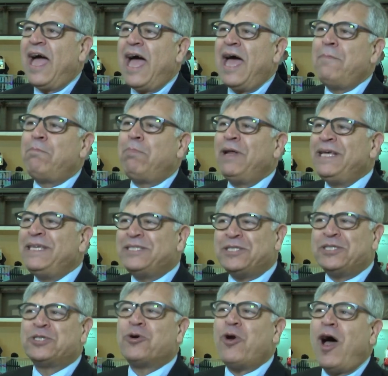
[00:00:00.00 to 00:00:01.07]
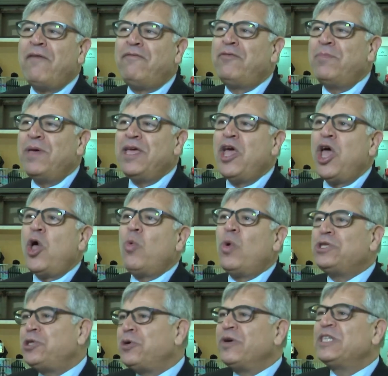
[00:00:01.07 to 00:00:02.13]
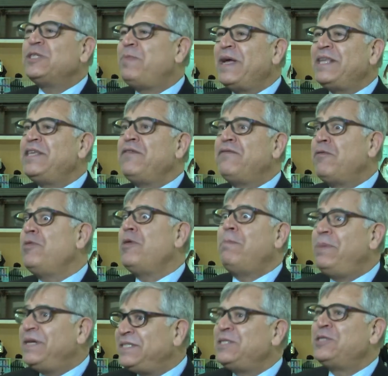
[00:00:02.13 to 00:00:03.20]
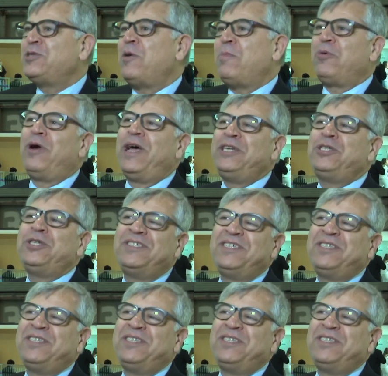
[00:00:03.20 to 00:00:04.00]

And please describe for me what you're expecting from the business operations